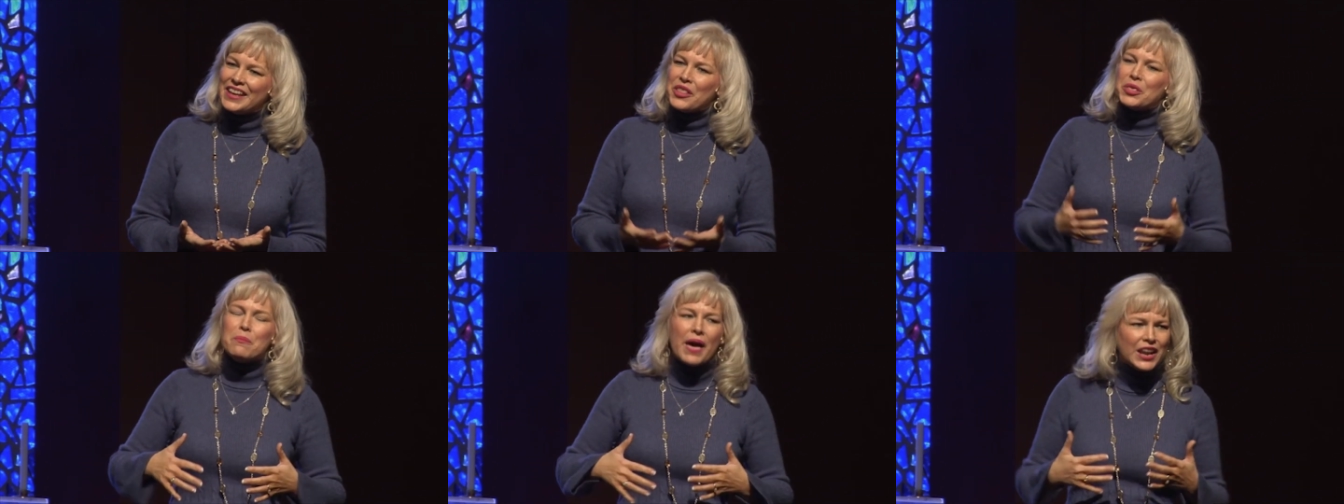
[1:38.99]

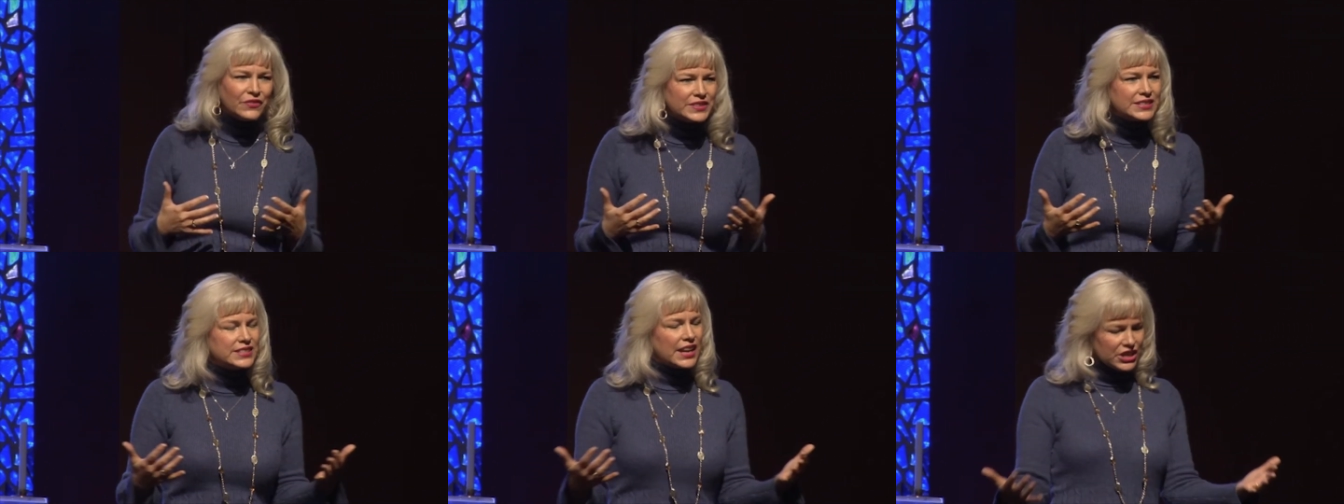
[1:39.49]
the
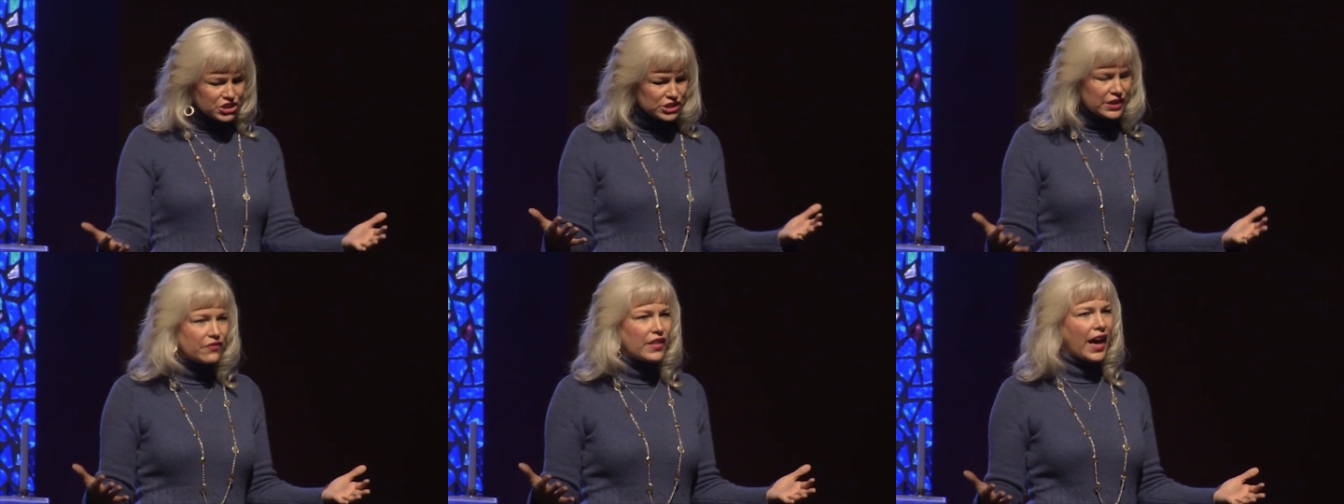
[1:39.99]
manifestation
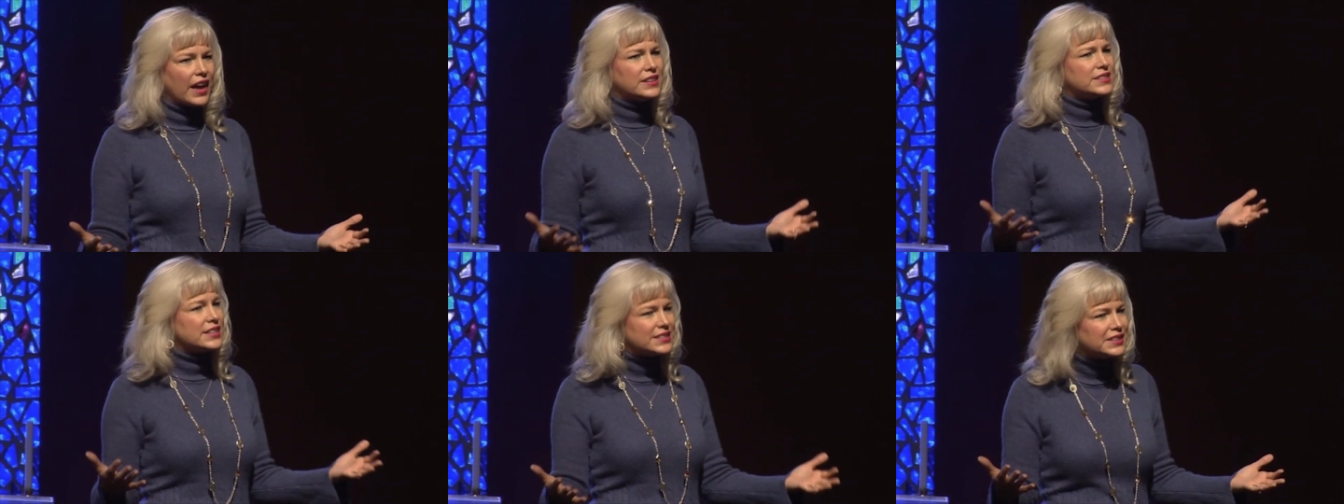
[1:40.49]
of that
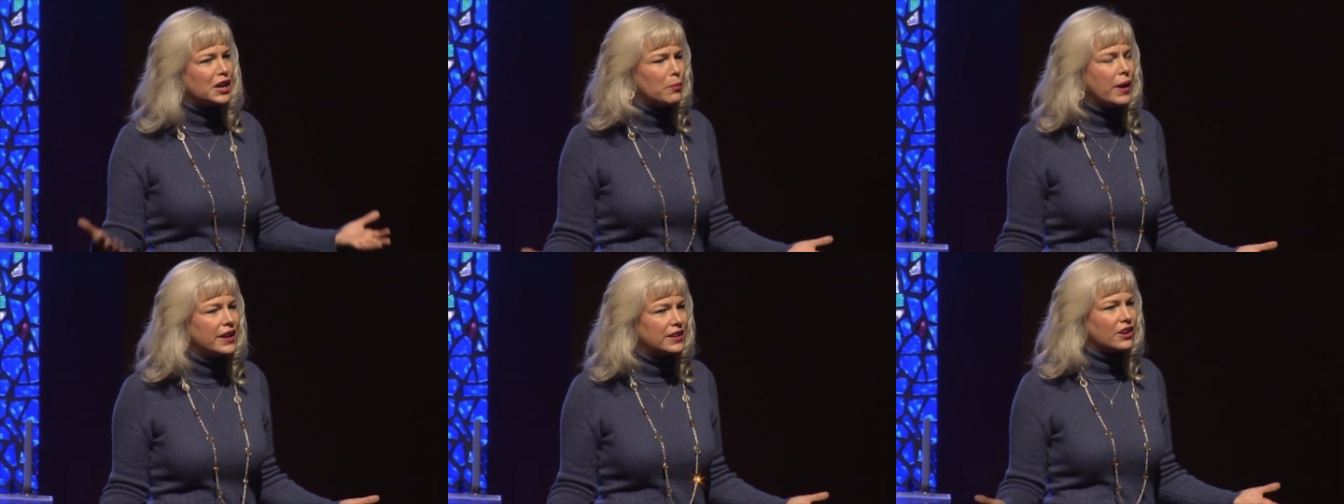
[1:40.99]
doesn't come
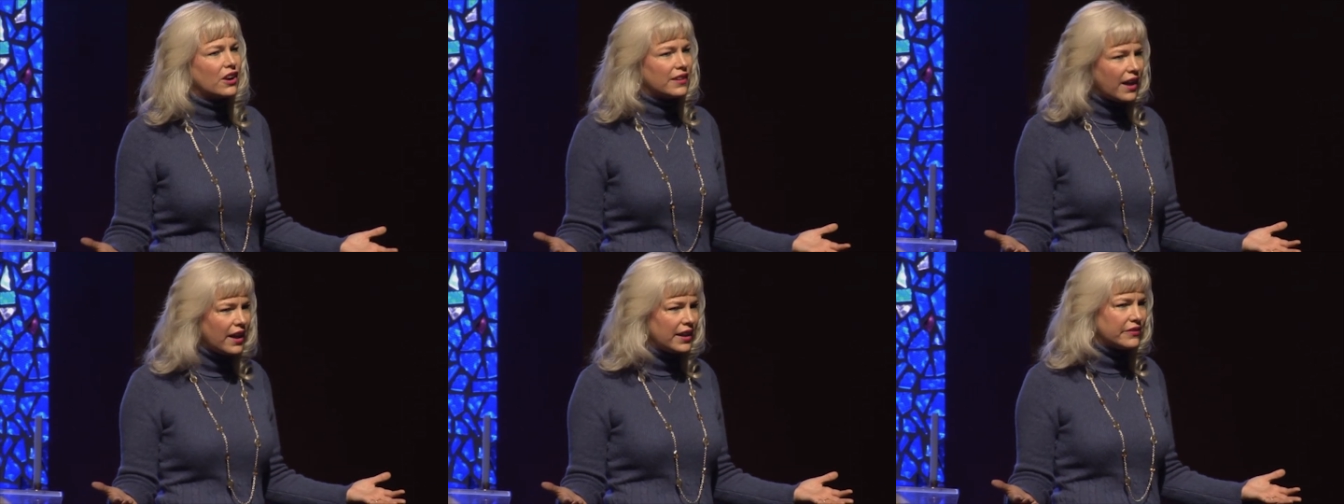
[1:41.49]
out in our
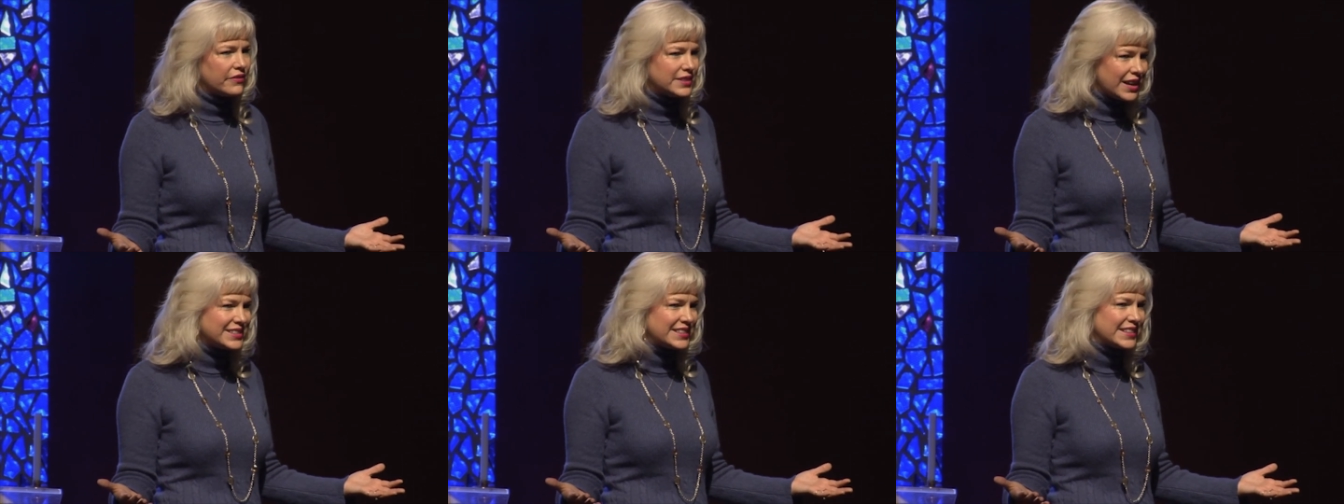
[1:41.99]
life,
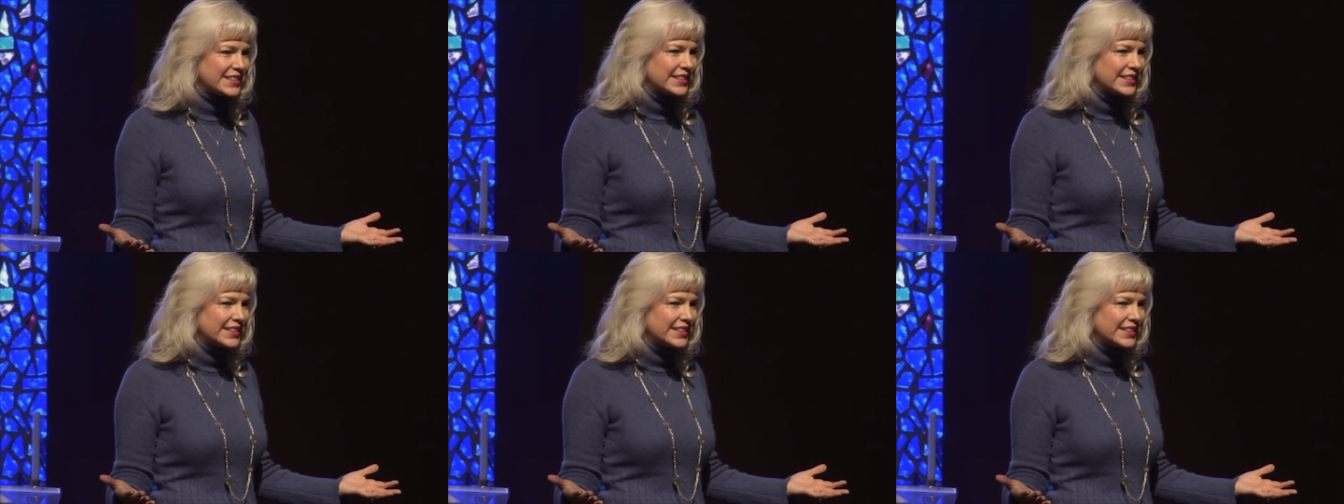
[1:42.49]
does it?